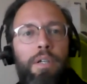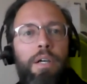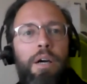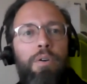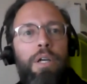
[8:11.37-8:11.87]

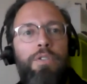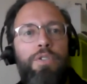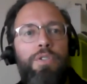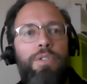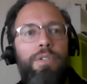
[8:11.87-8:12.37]
how large
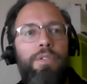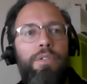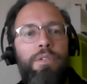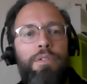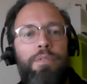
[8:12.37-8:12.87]
is a disk?
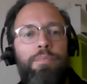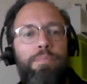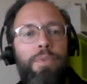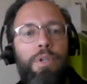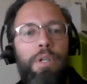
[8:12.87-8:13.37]
Is it
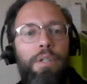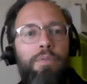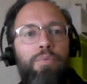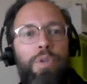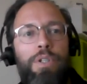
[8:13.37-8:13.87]
more like
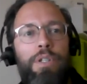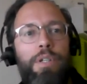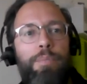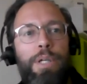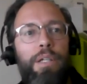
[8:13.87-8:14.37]
one
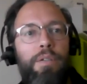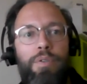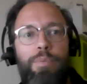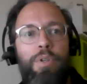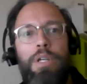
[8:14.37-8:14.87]
gigabyte or
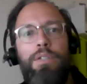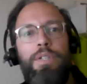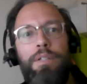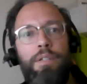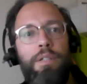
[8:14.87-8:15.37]
more like
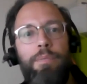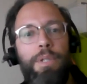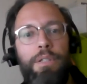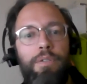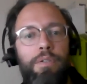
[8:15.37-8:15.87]
ten
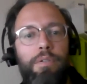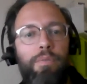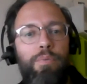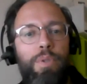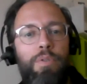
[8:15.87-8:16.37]
gigabytes, or
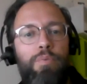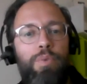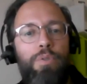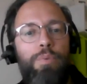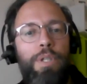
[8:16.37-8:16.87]
what,
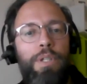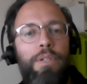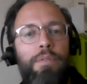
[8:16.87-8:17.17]
what do we need?